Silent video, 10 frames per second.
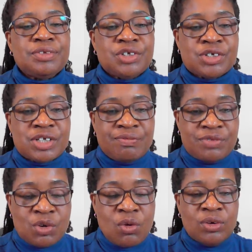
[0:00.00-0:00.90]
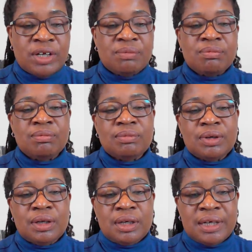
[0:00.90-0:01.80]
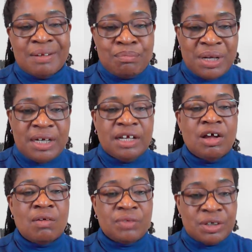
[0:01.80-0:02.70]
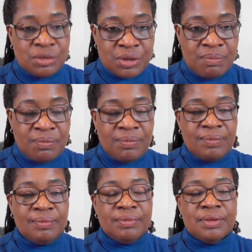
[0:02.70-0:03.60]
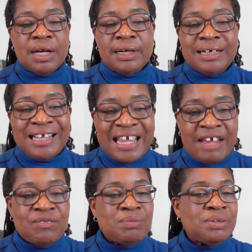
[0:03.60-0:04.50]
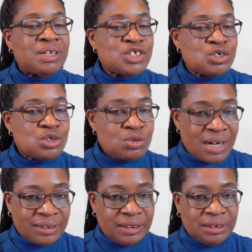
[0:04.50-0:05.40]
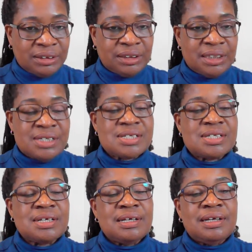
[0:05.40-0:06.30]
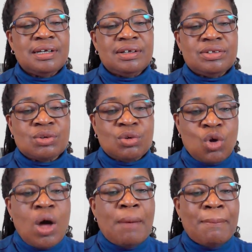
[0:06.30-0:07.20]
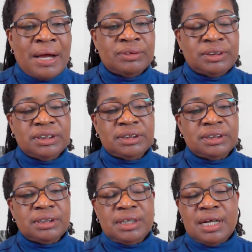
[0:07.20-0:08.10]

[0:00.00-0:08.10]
Joseph told him the meaning of the dream and gave him the strategies to go about it.